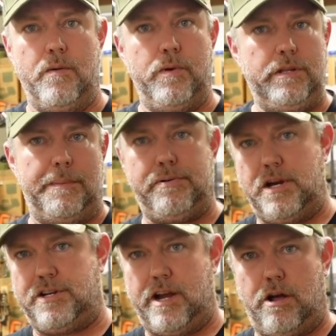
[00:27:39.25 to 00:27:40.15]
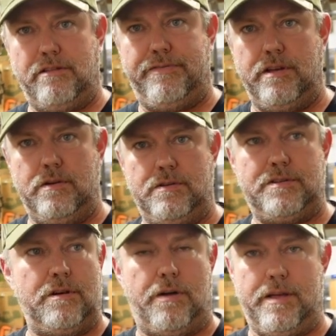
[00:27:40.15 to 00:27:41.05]
Really appreciate all the
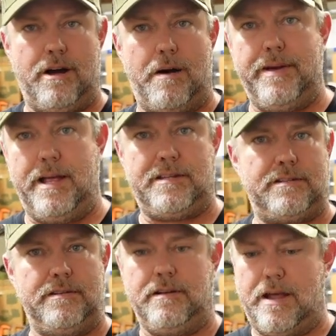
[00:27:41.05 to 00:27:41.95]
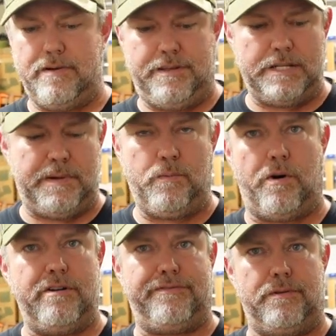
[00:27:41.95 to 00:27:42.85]
views, all the comments. Everything's been
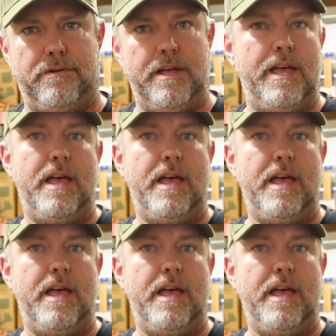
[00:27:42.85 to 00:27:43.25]
wonderful.